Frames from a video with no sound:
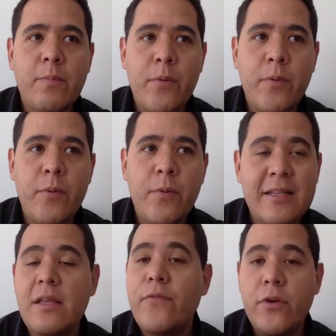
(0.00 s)
provide a
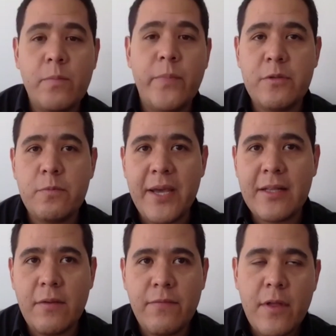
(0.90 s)
different
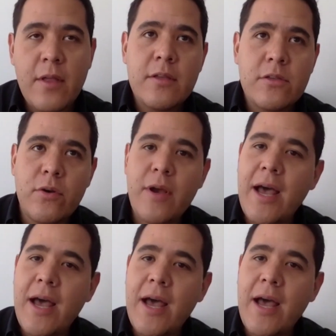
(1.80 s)
perspective. So
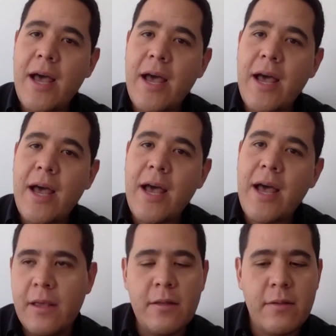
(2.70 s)
I admire
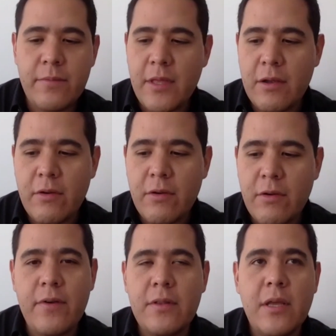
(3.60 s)
the Greek
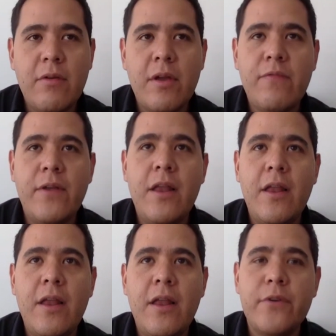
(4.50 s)

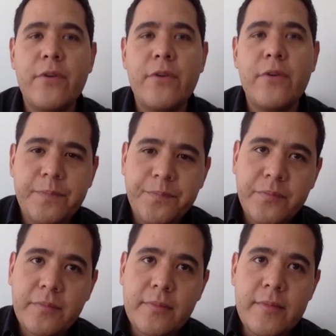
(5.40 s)
philosophers,
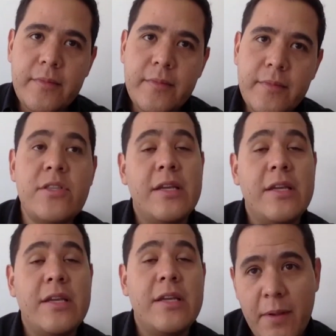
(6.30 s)
the
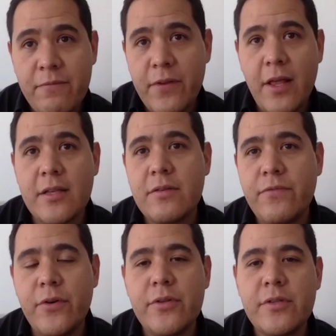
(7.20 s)
German
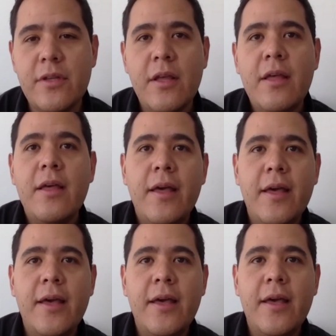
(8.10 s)
philosophers.
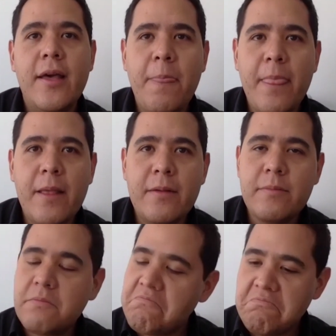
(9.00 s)

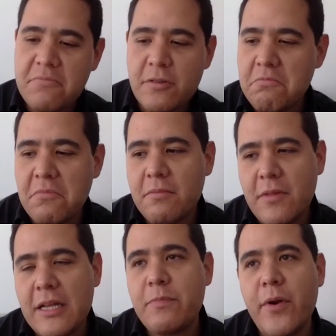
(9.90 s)
So
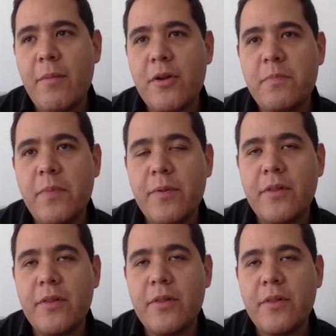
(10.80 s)
that's pretty much
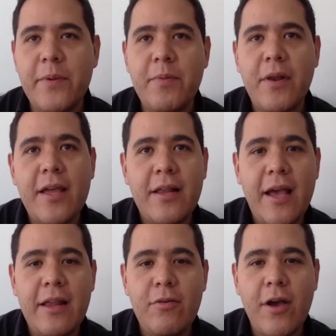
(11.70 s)
people I
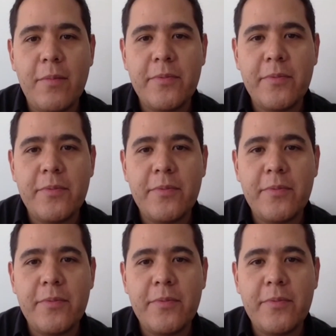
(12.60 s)
look up.